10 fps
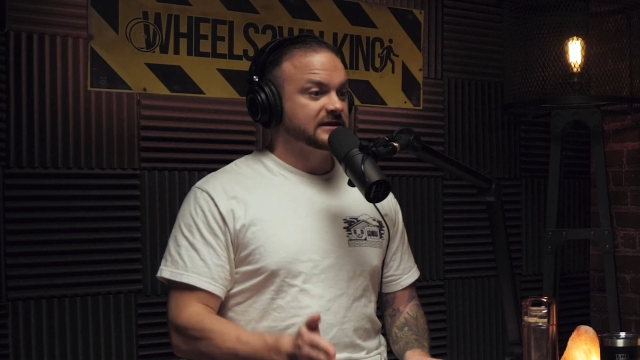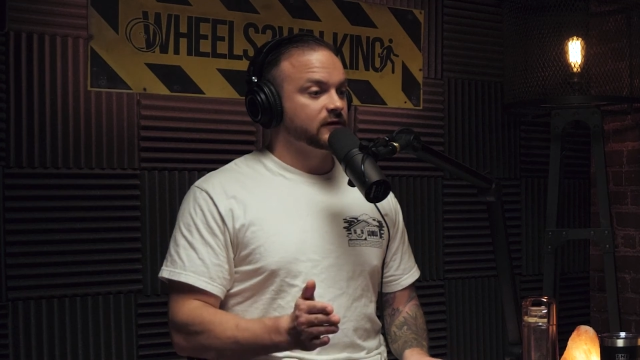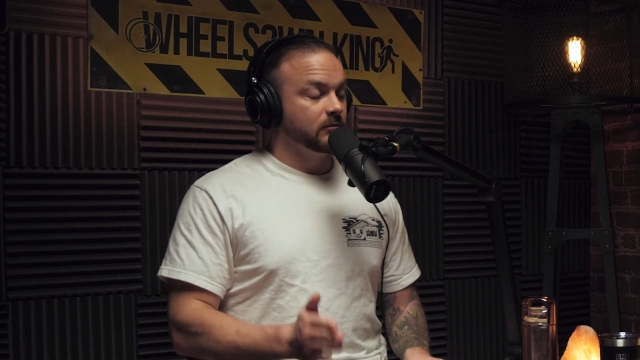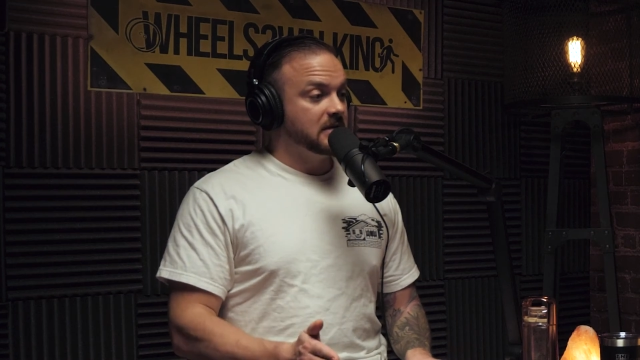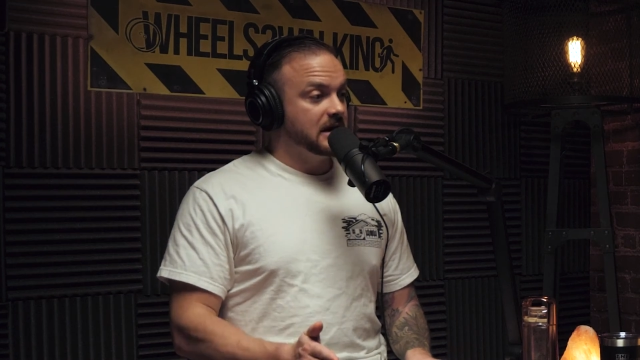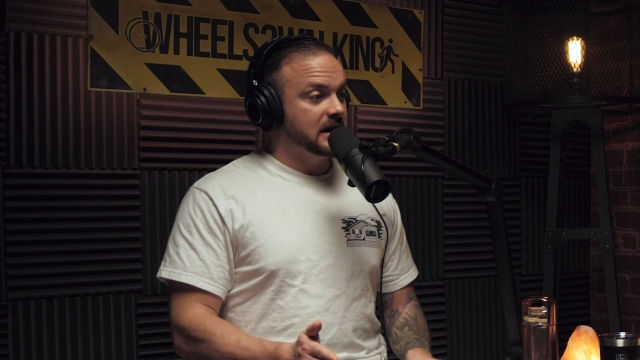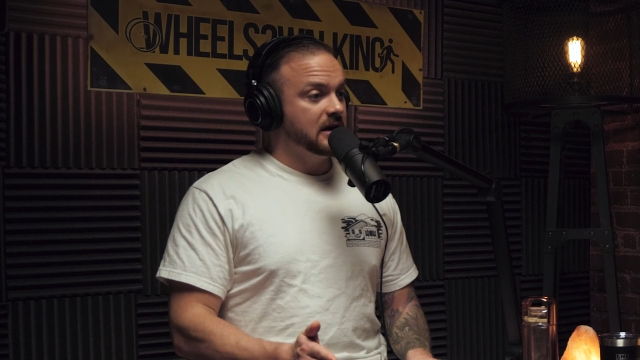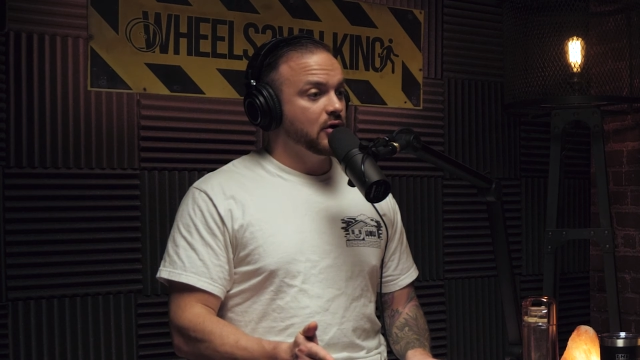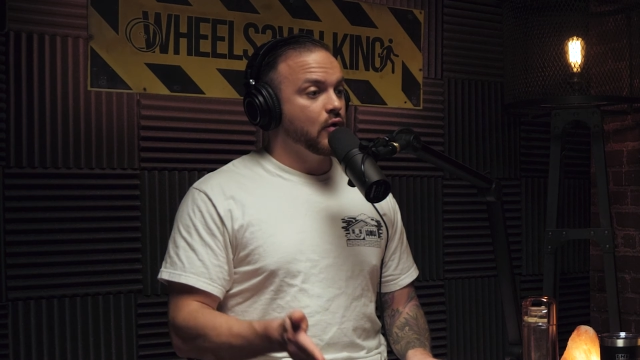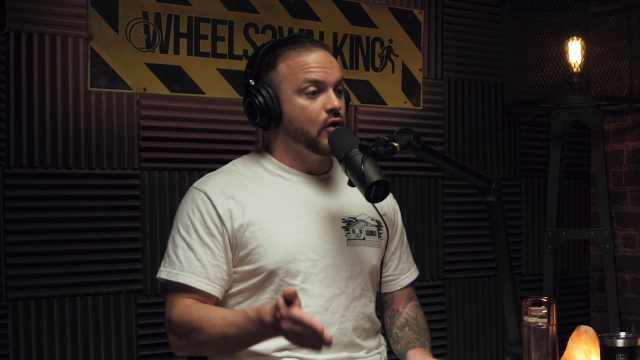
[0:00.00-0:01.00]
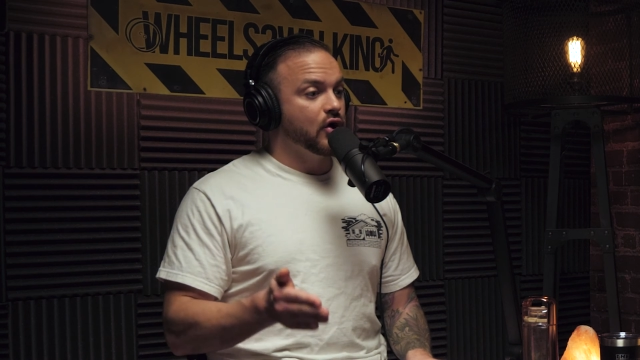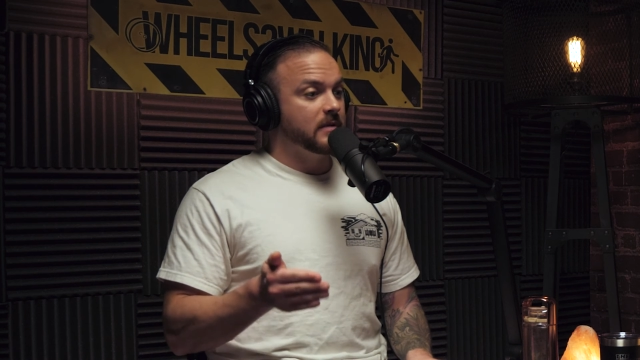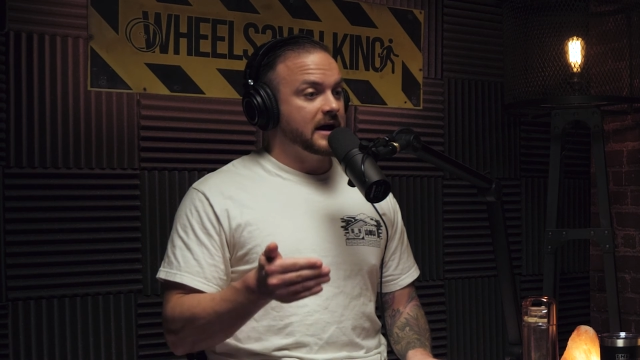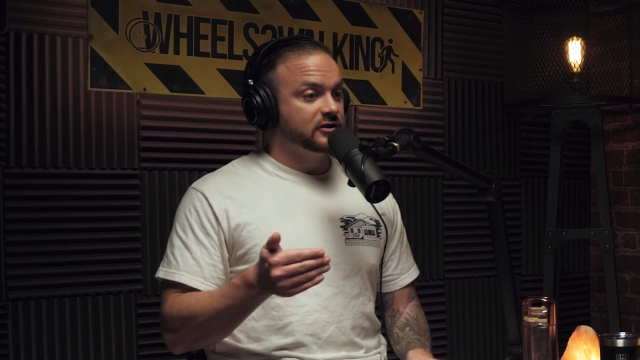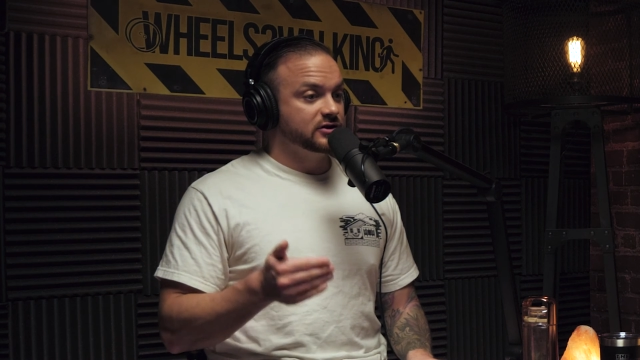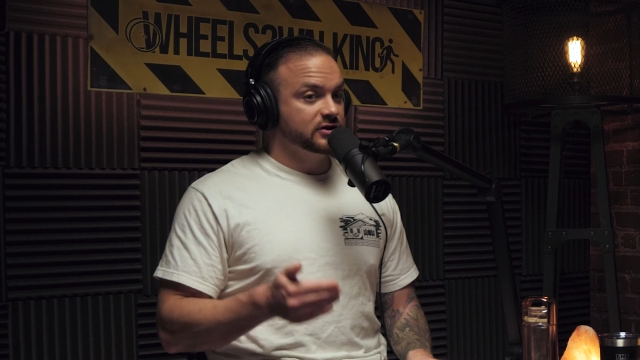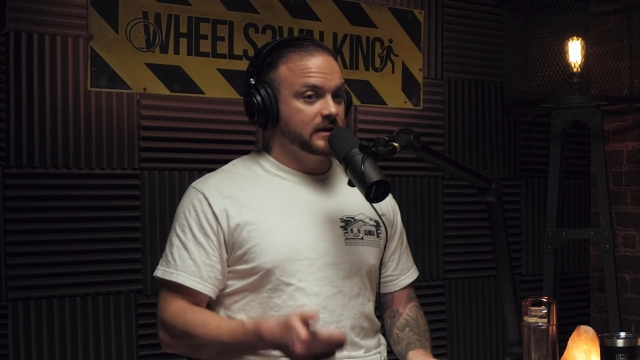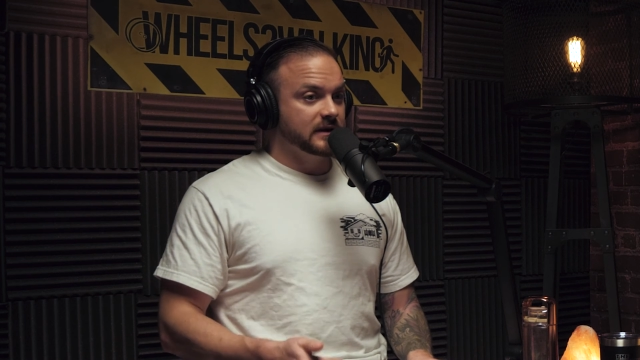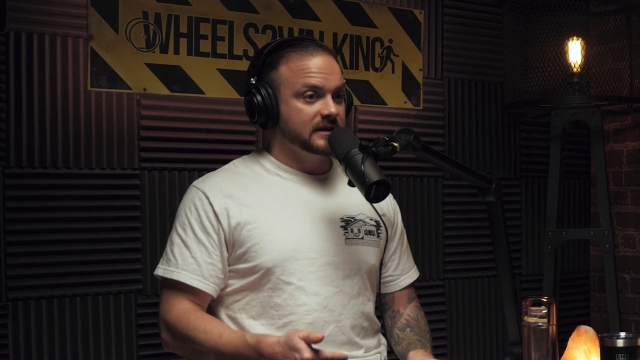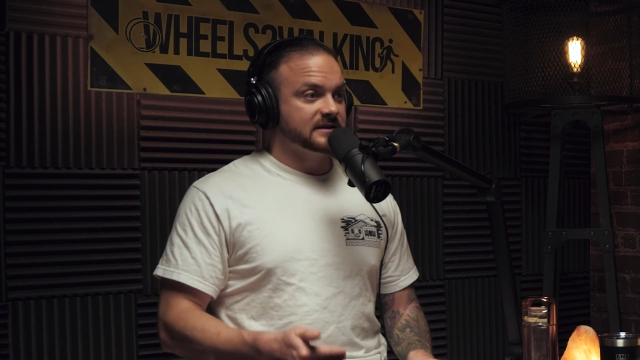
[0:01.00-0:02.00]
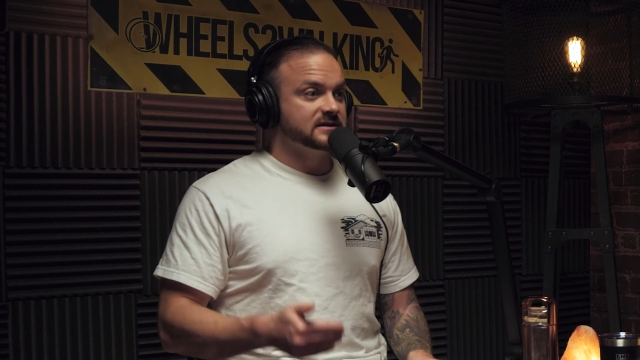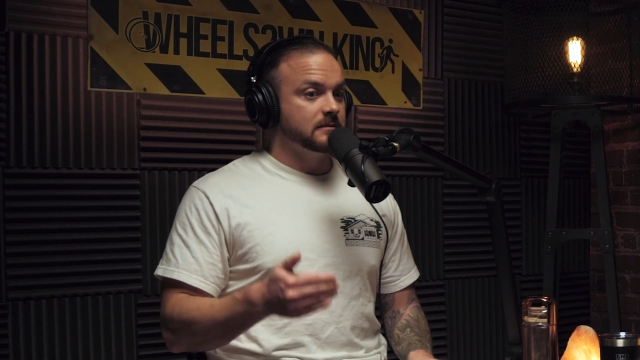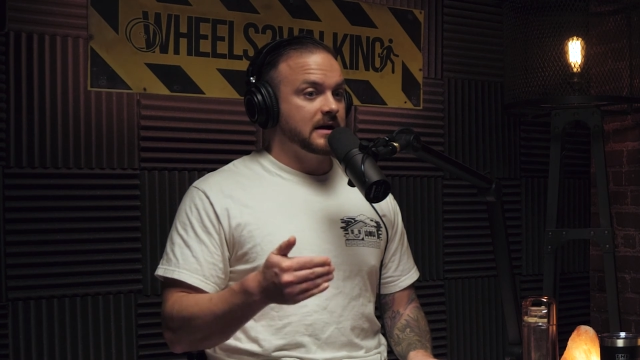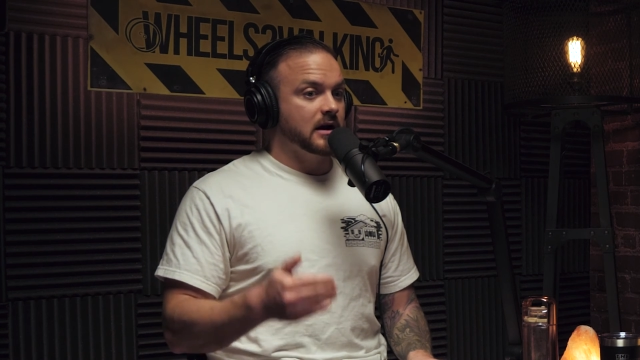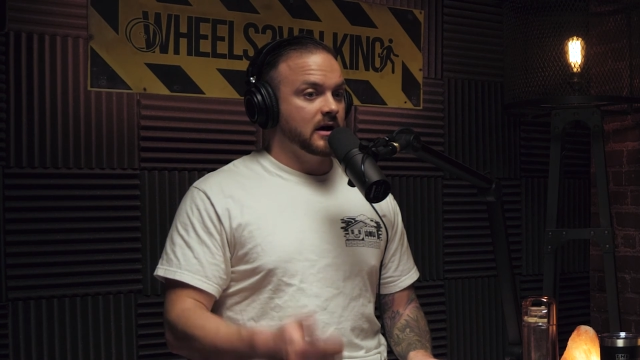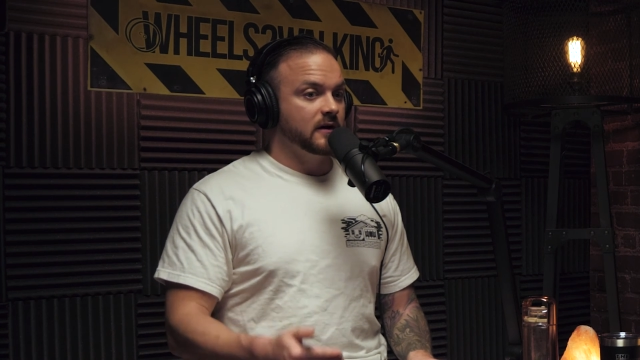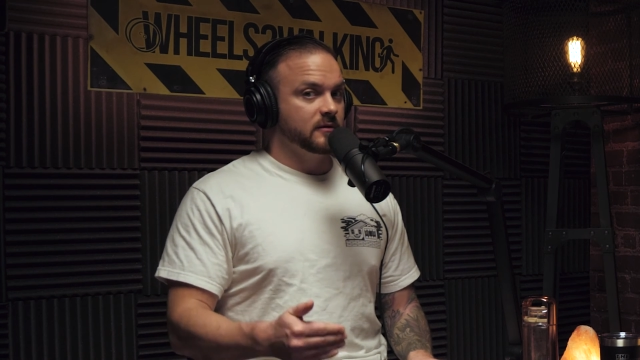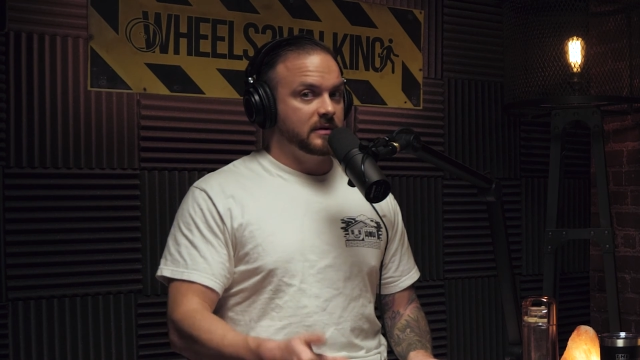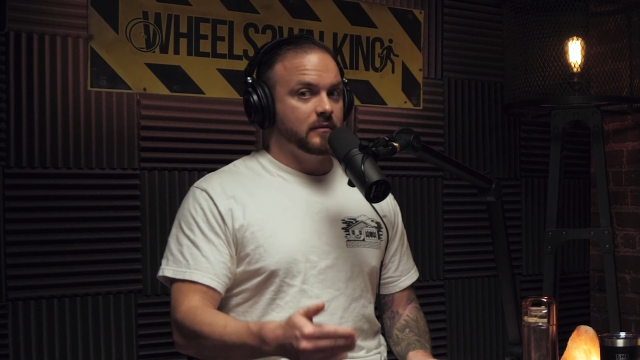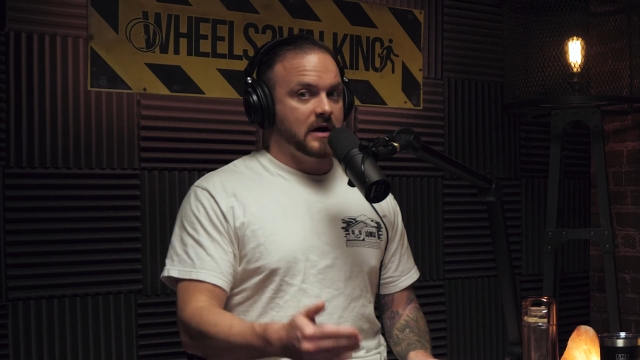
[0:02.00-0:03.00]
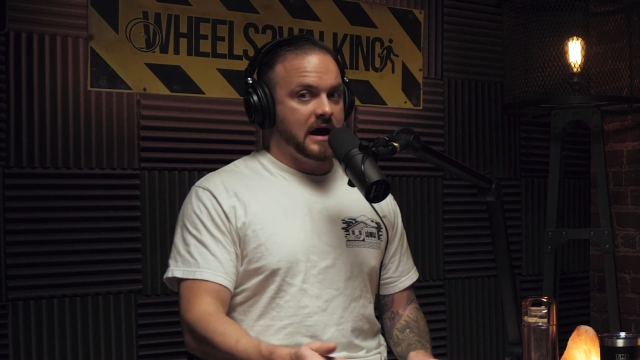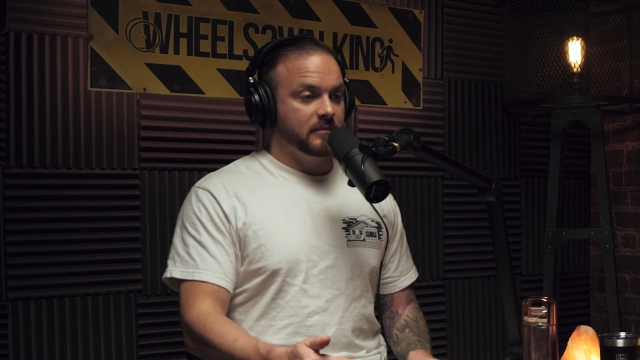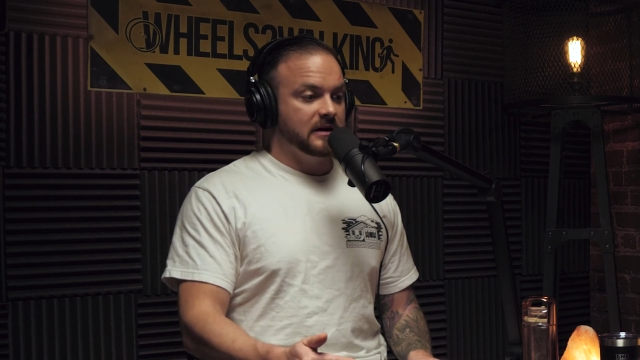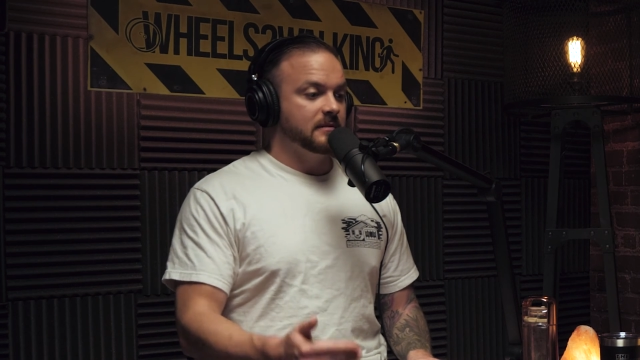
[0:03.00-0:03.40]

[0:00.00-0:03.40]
for me or am I doing this to make other people happy?